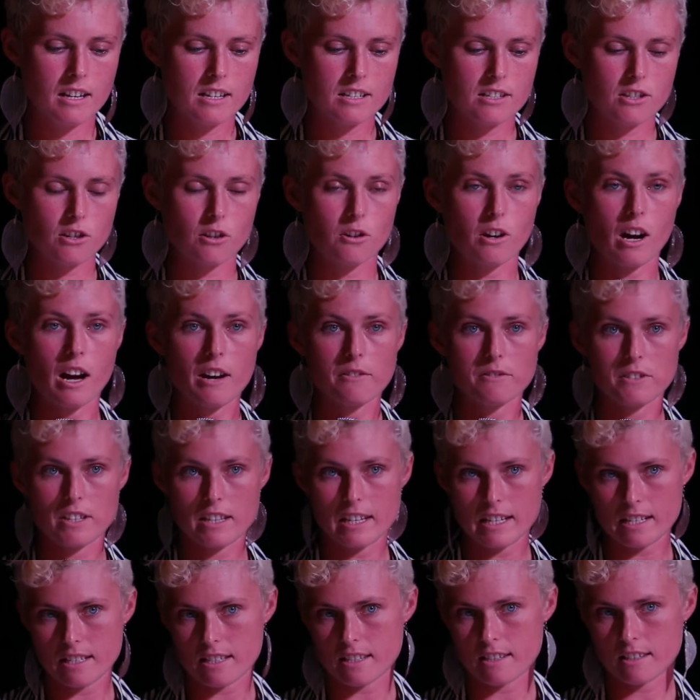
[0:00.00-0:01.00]
So after
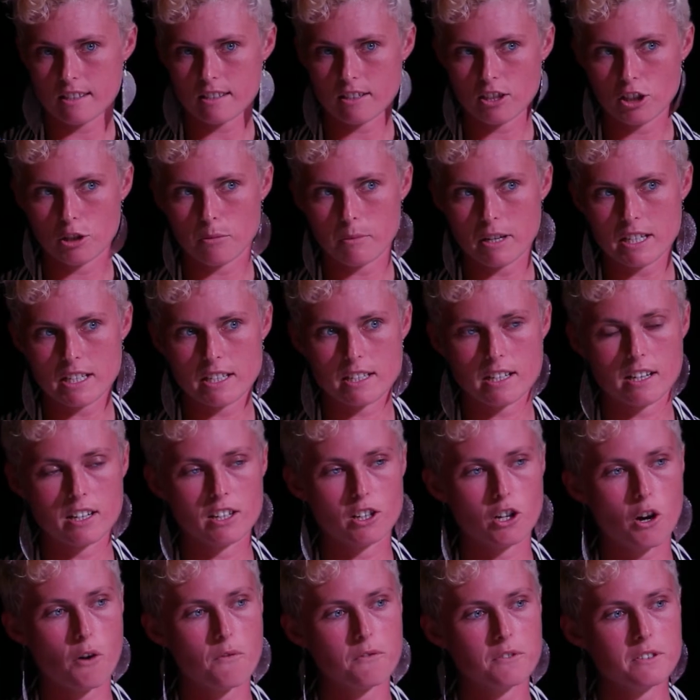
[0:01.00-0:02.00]
these
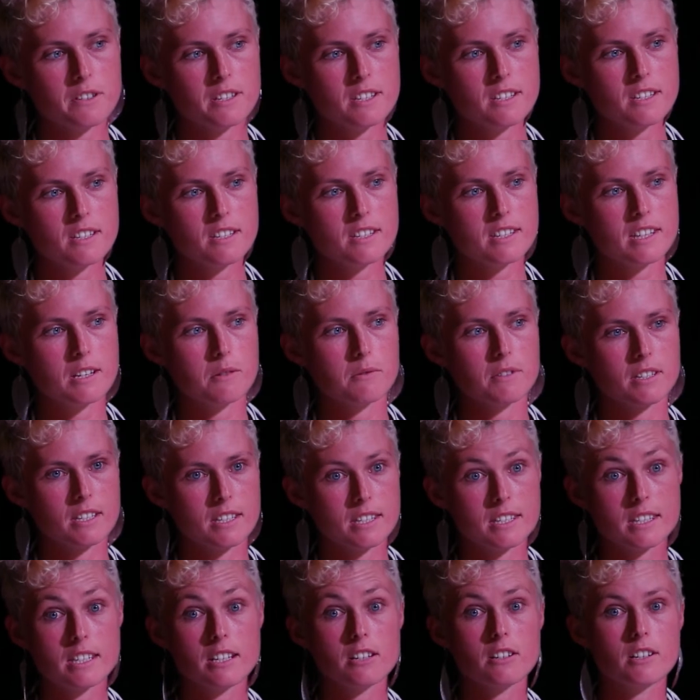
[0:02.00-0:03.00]
humanitarian conferences, there was a
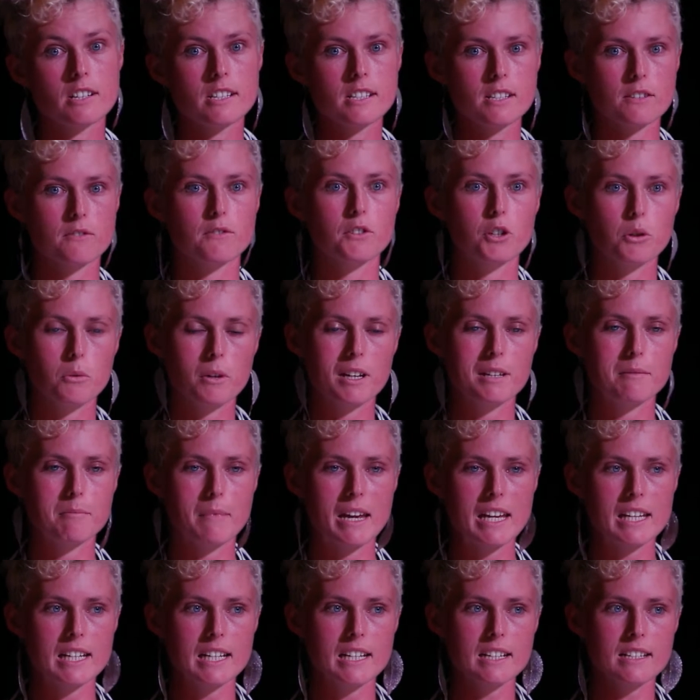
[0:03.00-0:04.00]
series of UN
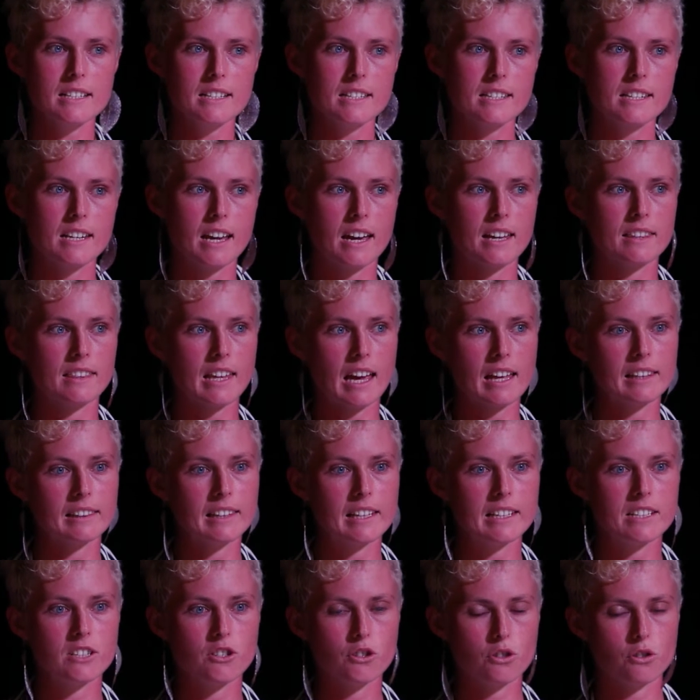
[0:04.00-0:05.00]
meetings, and that
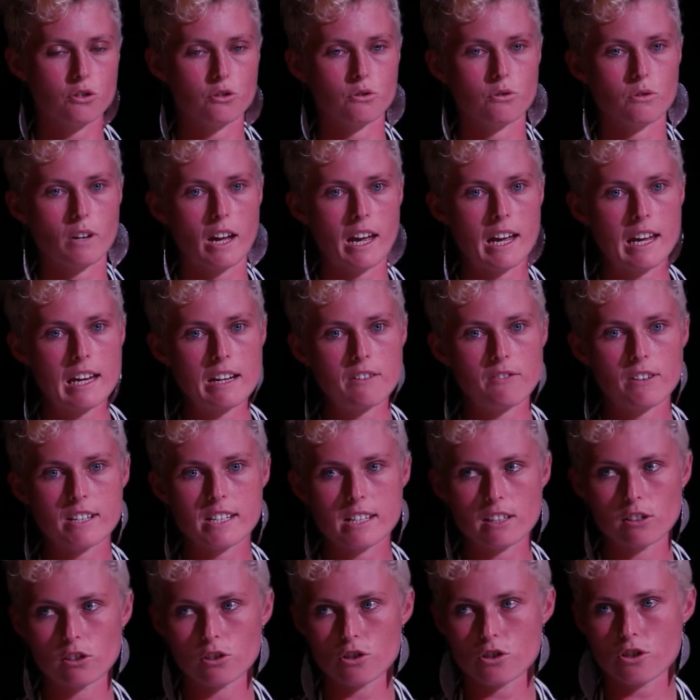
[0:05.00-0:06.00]
led to a
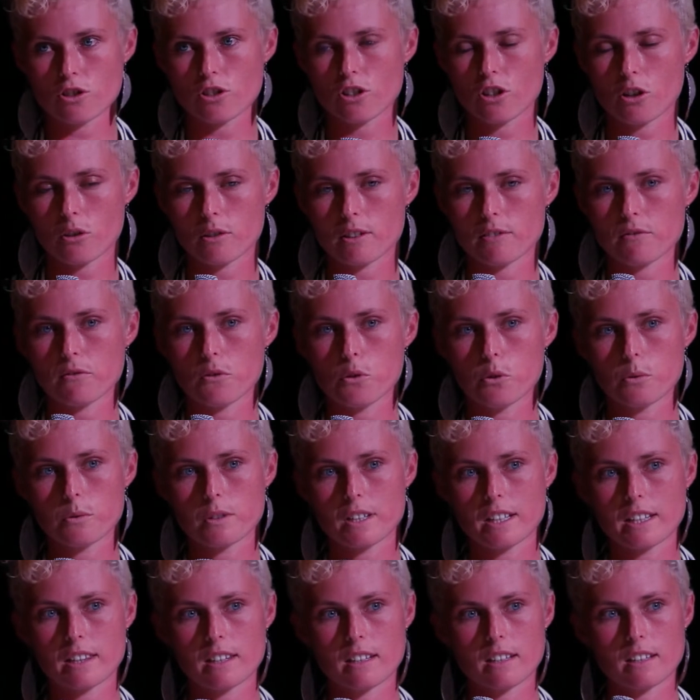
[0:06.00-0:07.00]
resolution going
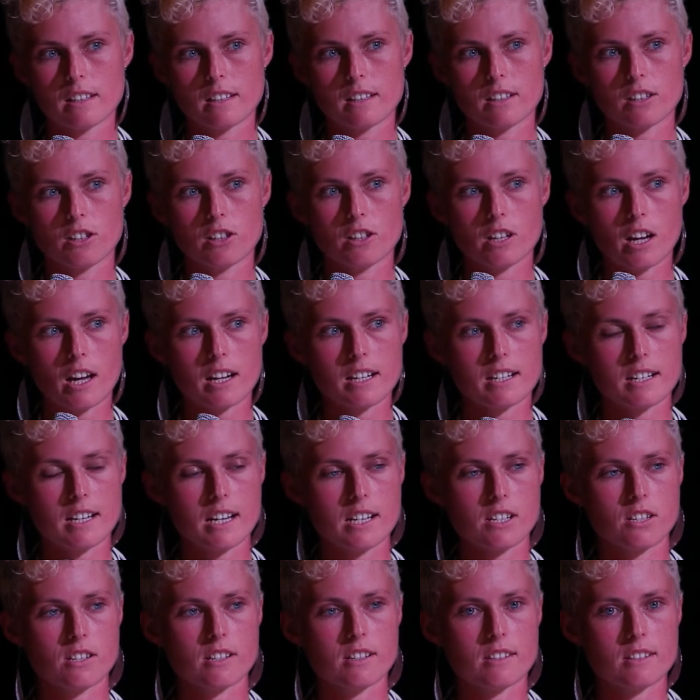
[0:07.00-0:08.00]
forward at the United
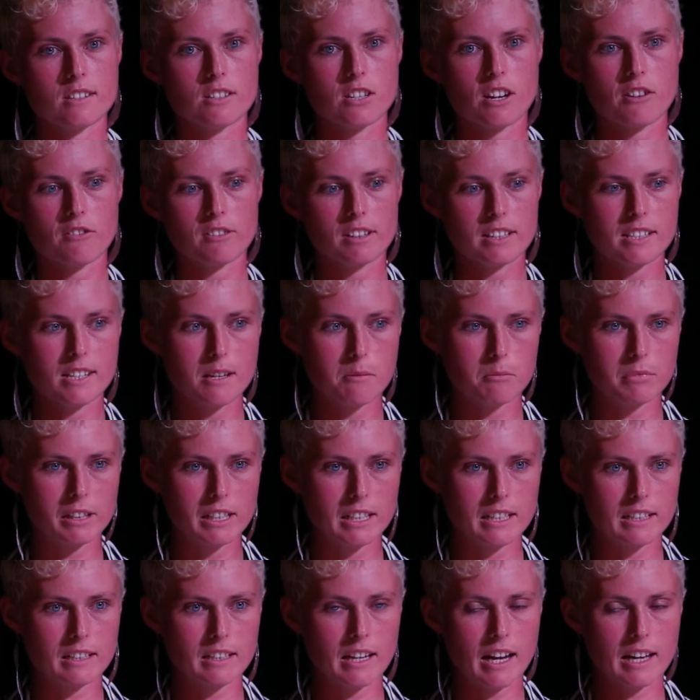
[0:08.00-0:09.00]
Nations General
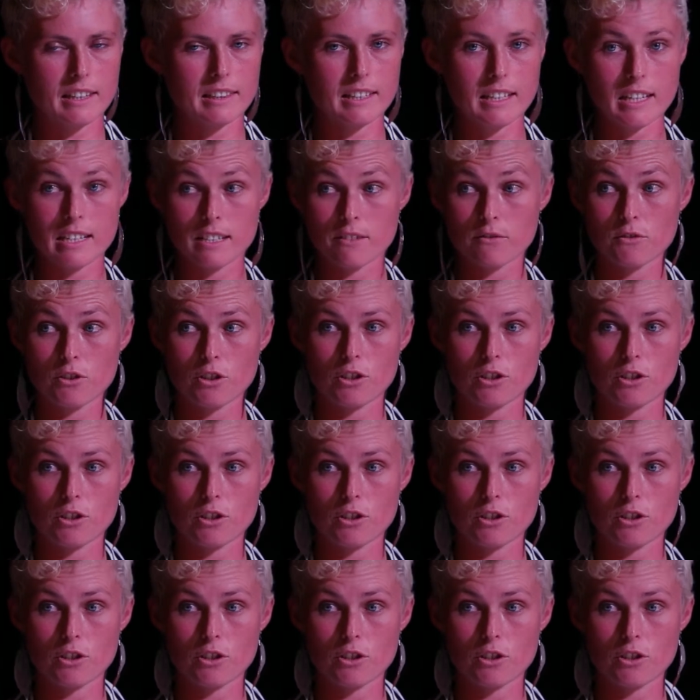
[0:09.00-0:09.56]
Assembly at the end of